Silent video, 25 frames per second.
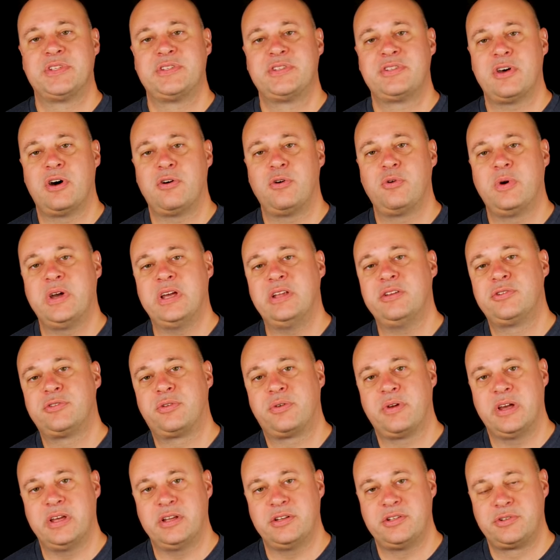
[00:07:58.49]
so
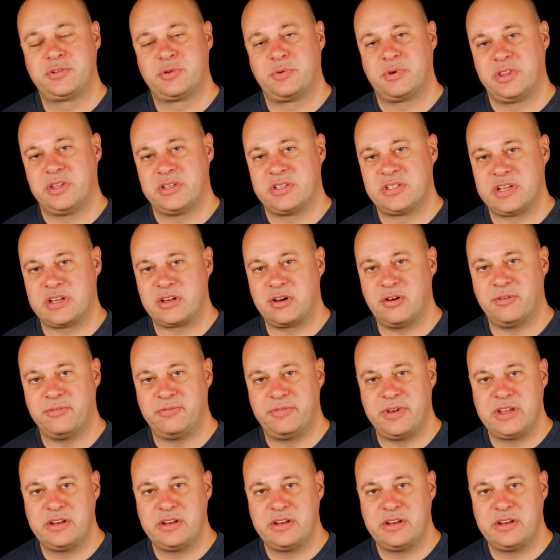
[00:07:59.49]
entrenched with a single